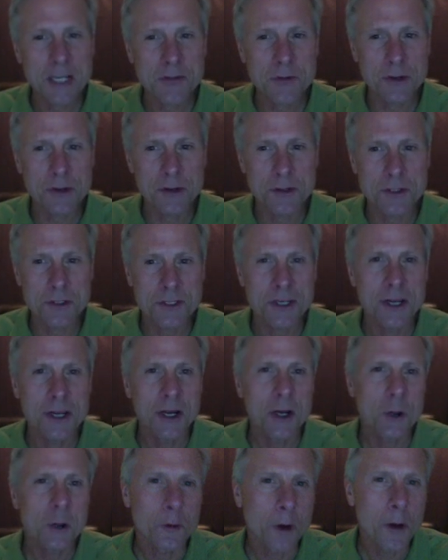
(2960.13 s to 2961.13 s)
flows
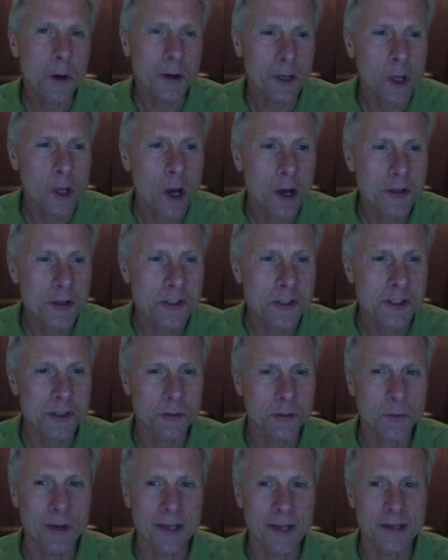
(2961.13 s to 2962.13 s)
grow at a constant
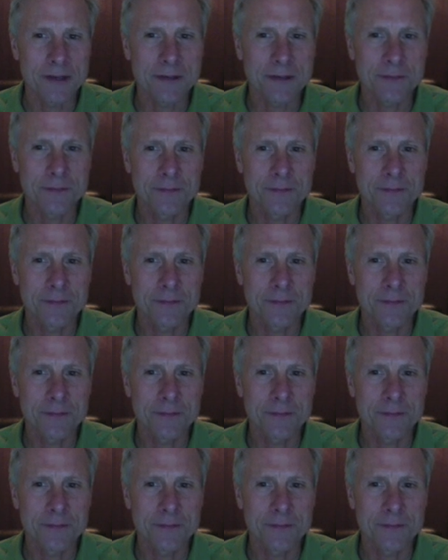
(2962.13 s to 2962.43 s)
rate.